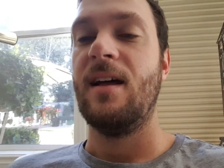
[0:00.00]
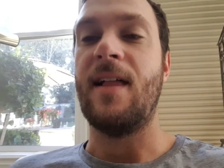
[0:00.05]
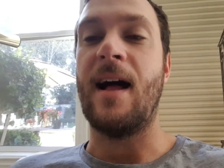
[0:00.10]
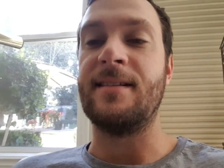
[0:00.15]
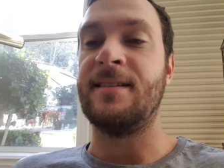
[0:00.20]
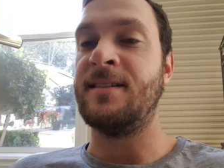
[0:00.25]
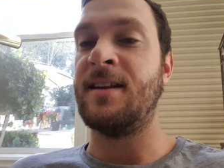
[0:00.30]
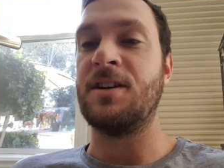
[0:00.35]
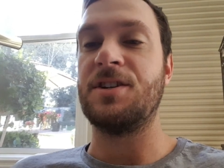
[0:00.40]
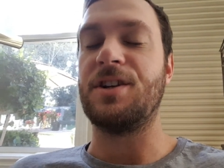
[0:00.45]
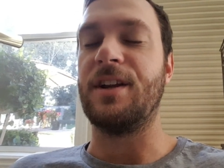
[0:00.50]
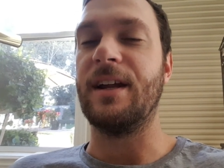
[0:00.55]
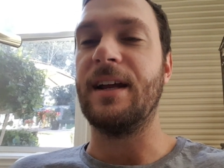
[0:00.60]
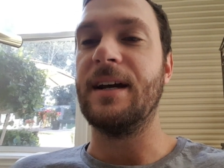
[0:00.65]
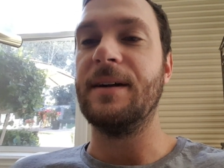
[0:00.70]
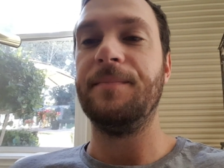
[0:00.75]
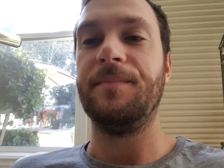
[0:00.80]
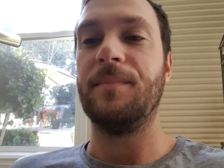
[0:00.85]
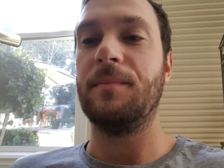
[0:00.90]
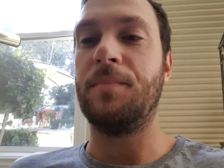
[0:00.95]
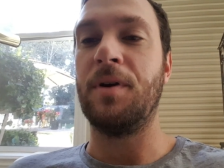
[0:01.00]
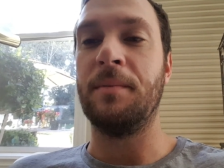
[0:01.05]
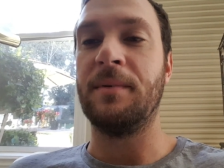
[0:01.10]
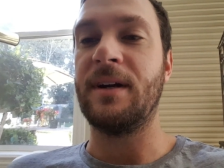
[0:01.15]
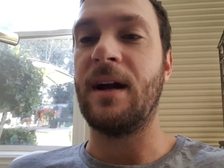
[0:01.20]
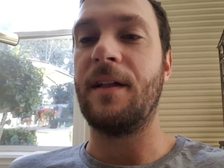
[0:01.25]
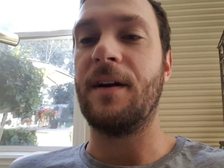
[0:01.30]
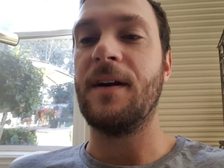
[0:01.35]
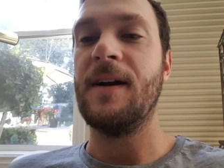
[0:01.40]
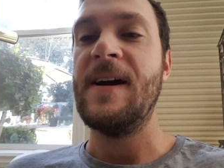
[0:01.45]
That's essentially it. Put them
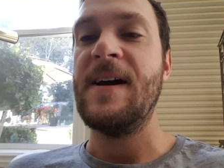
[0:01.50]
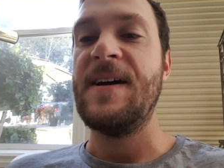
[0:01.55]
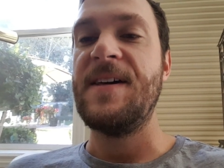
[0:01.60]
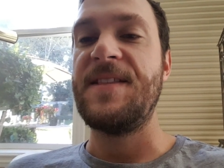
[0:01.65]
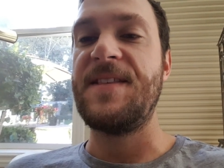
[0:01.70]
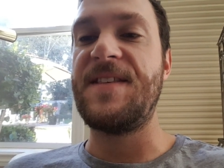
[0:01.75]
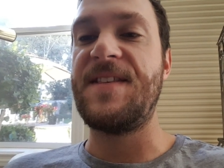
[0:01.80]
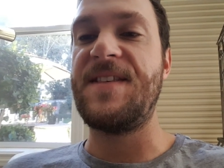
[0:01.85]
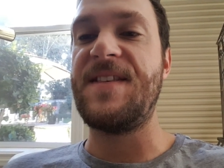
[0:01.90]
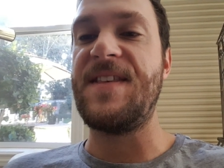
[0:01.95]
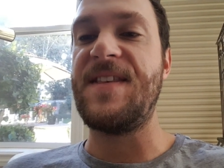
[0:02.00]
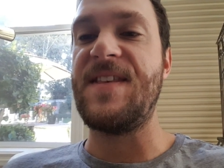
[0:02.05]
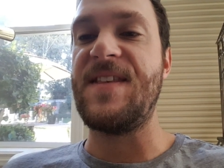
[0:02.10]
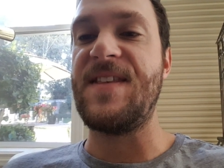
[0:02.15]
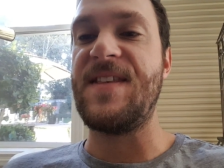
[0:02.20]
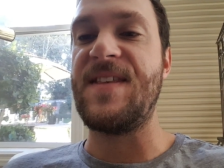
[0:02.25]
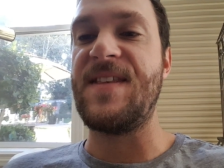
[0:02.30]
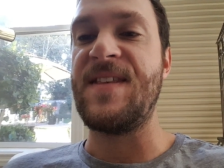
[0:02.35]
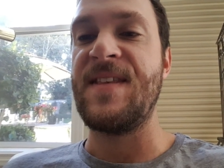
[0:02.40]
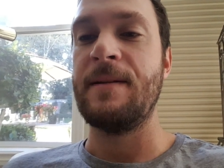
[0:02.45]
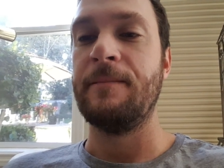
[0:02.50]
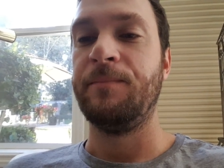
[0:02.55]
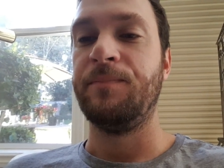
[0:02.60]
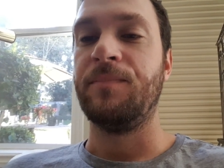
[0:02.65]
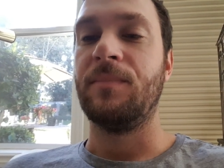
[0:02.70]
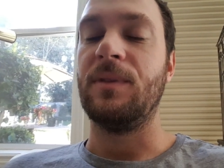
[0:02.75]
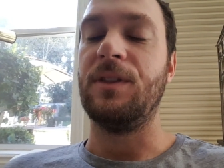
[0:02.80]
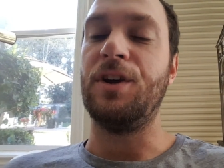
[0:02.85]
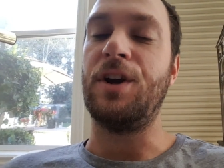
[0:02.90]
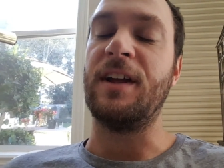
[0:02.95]
together.
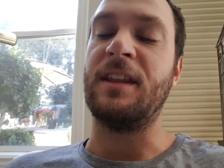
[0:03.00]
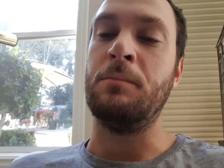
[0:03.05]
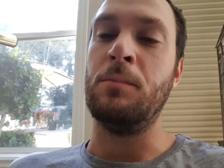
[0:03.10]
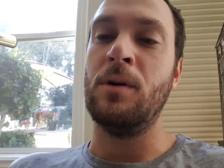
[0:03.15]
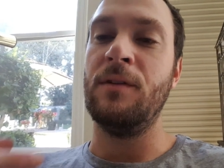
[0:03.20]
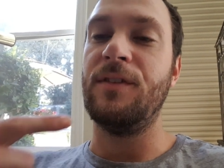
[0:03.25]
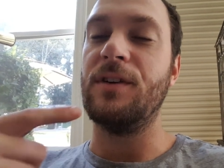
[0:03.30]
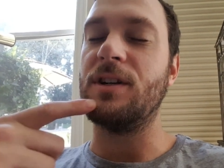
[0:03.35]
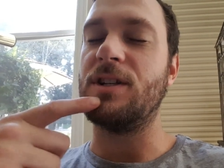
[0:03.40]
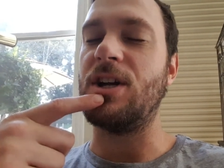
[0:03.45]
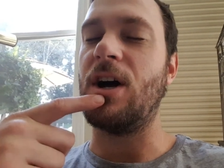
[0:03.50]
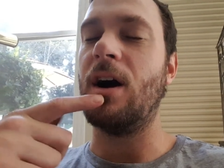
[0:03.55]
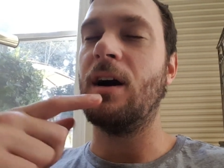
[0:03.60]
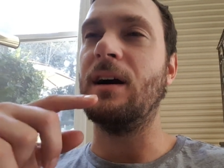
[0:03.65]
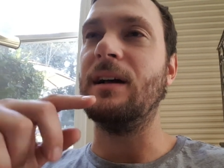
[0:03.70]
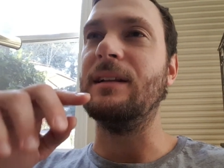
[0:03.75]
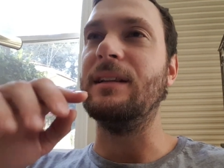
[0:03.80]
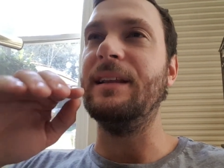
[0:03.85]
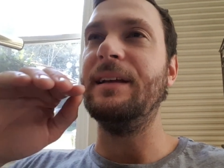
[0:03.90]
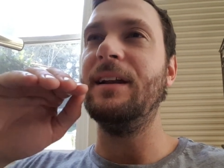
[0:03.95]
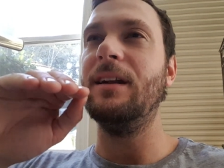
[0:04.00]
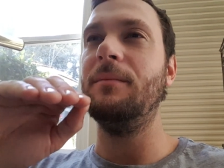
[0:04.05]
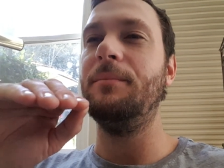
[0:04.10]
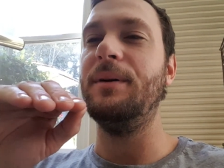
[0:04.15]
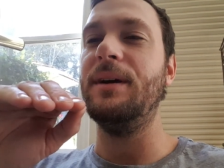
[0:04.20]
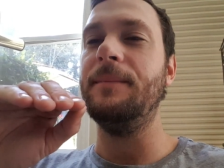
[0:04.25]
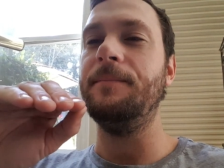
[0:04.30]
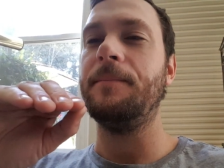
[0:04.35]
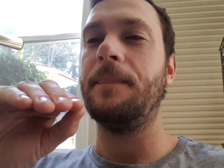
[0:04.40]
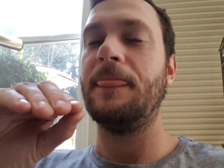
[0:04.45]
You got to move your tongue a little
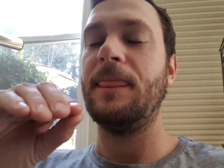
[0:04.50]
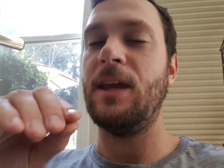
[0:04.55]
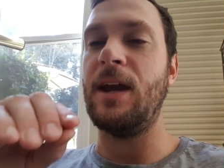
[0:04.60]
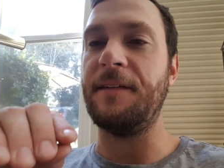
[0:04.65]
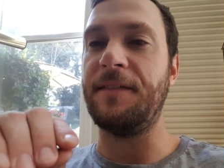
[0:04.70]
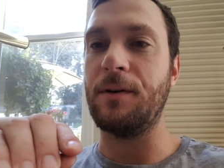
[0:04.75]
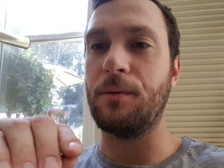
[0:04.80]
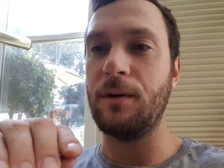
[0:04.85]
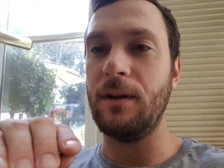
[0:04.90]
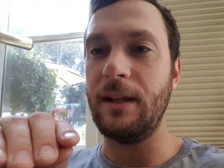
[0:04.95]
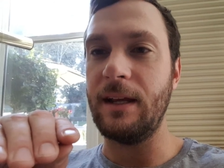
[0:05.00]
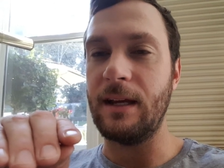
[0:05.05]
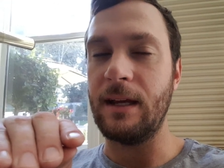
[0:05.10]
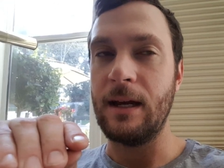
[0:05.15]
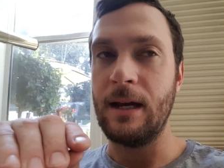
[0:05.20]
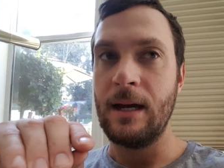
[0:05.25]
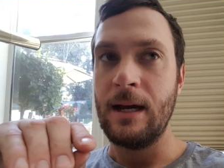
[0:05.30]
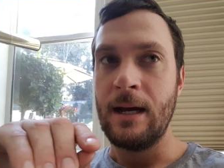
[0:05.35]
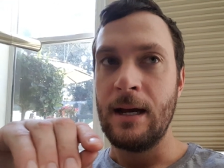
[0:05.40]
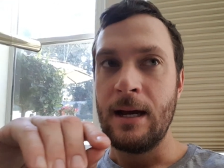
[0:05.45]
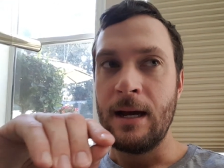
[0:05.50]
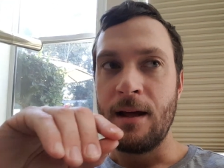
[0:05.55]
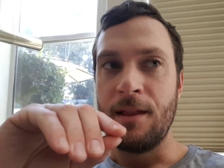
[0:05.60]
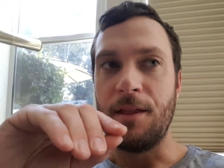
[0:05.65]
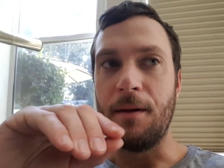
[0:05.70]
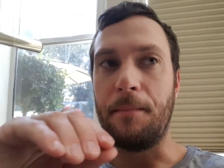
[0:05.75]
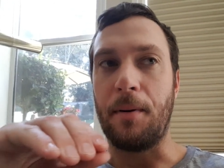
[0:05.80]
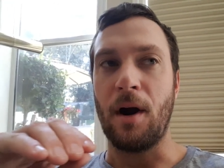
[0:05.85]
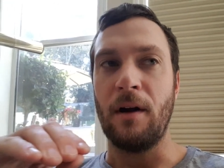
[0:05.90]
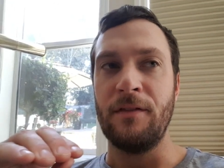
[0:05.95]
bit. You have to really
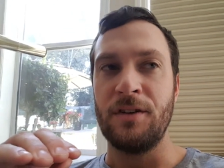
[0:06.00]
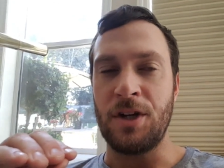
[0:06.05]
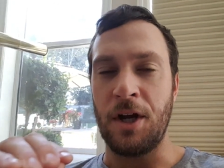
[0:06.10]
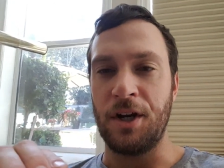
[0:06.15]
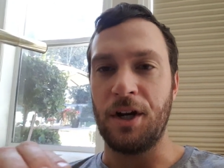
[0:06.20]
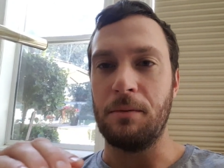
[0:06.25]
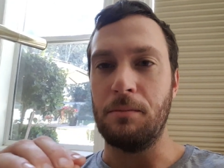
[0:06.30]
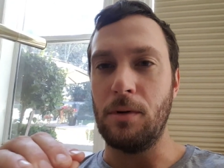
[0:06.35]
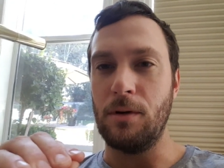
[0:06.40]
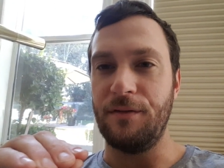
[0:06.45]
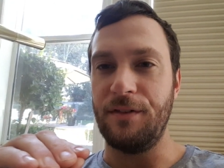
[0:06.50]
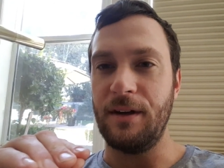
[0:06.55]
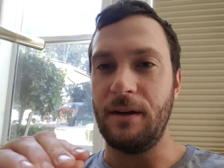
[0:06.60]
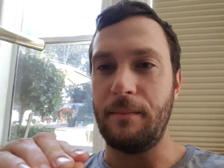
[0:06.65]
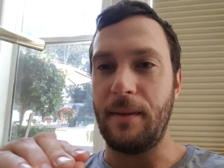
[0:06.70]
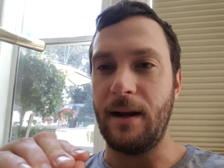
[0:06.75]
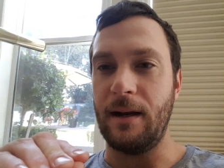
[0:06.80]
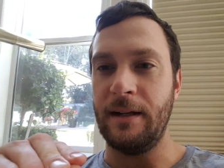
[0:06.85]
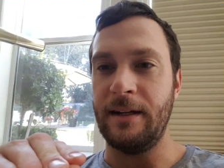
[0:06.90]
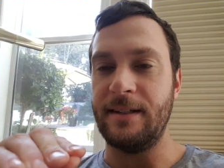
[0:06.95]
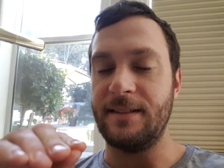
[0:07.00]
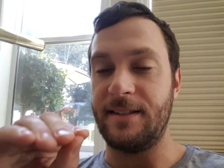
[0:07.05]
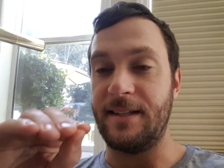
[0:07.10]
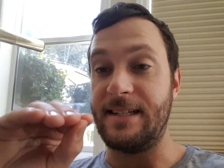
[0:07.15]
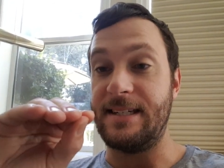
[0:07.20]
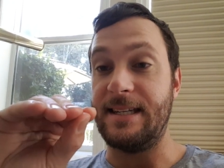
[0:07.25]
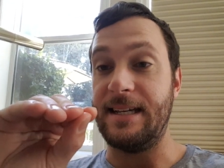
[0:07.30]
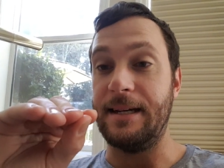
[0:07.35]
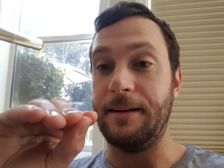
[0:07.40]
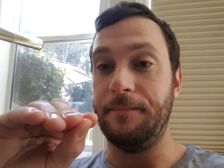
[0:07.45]
the part of your tongue you're moving mainly is
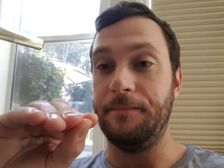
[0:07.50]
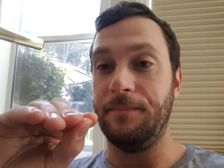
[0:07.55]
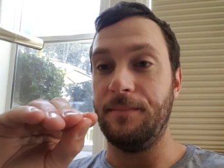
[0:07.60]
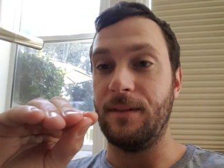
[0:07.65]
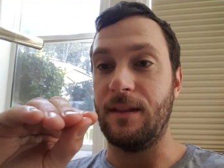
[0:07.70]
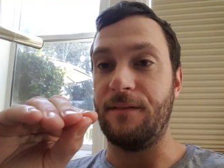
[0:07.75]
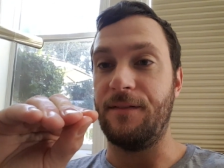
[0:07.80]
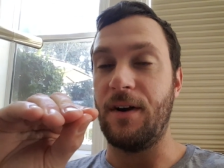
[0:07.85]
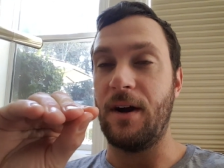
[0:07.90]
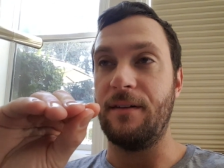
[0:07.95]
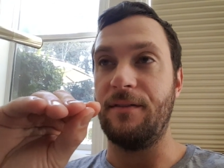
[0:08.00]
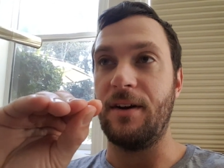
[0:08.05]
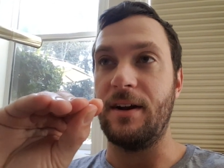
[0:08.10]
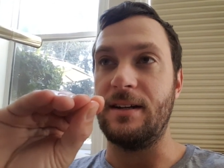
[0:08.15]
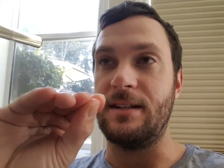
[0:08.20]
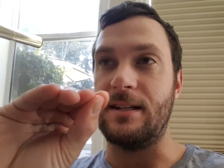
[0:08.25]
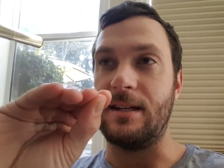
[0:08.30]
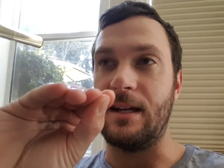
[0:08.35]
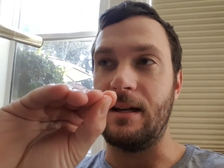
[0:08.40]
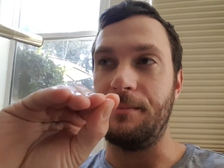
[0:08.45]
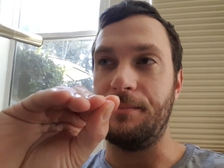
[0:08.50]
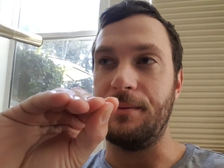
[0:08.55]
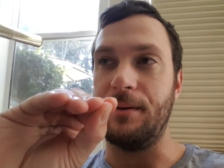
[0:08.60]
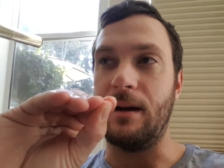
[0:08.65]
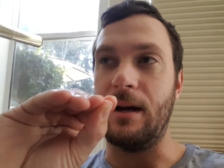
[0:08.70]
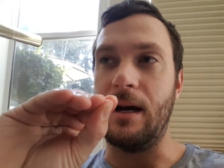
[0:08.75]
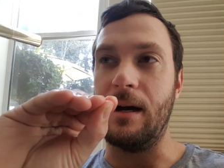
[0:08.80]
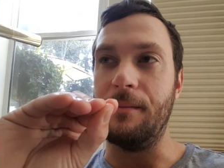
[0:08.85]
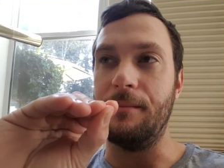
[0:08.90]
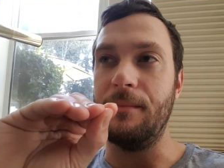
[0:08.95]
the tip, the very very tip
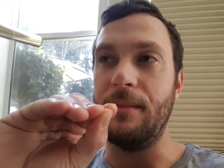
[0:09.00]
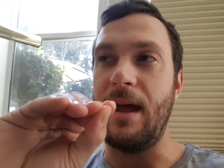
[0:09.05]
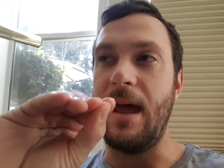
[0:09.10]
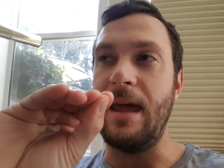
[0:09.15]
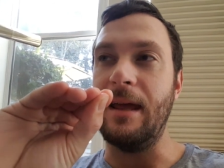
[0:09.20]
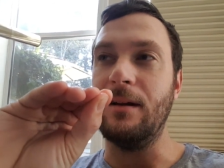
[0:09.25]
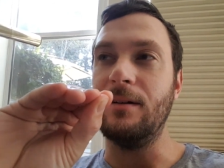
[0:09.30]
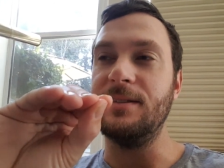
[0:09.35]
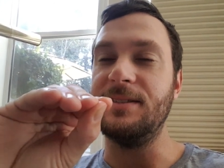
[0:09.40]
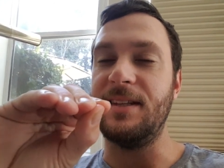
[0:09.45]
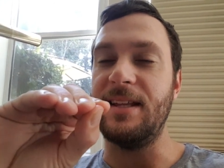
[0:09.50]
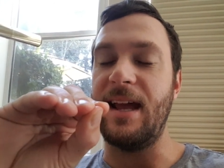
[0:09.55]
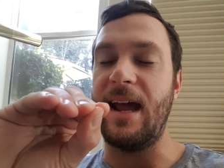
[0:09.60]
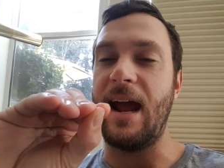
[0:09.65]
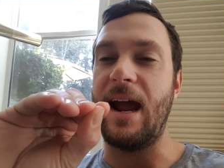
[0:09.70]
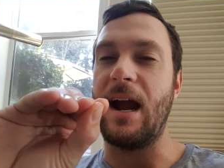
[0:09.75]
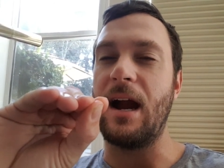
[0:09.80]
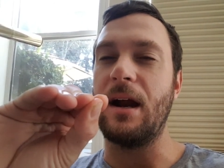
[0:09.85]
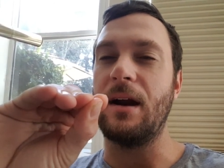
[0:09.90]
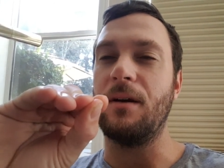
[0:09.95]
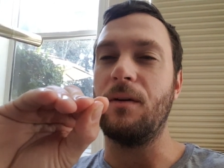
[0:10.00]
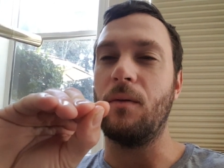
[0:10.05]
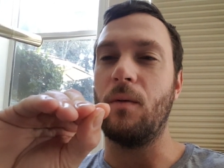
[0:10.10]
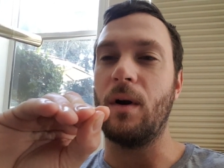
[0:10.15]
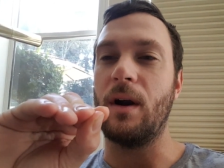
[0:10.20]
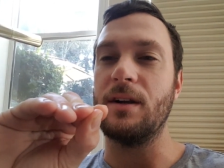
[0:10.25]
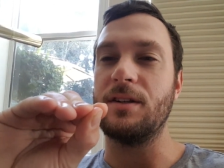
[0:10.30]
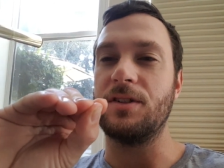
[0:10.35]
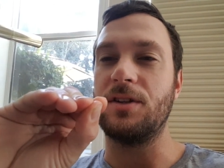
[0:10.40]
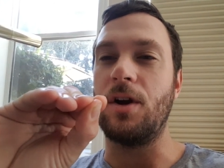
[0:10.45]
um, angles the air
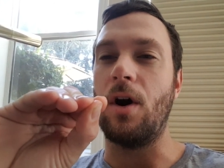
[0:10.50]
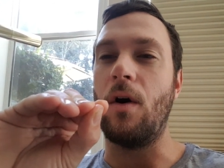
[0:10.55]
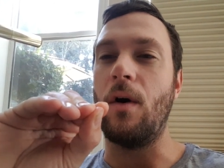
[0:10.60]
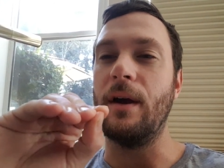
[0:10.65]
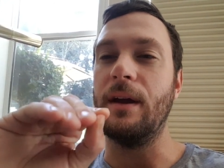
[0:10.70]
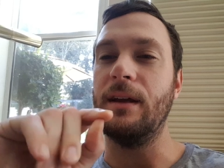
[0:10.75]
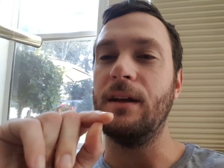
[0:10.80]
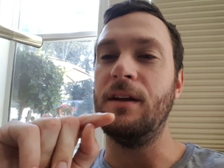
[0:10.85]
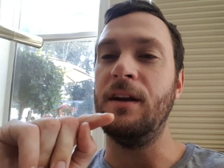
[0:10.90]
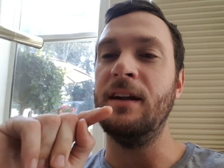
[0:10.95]
where it's going.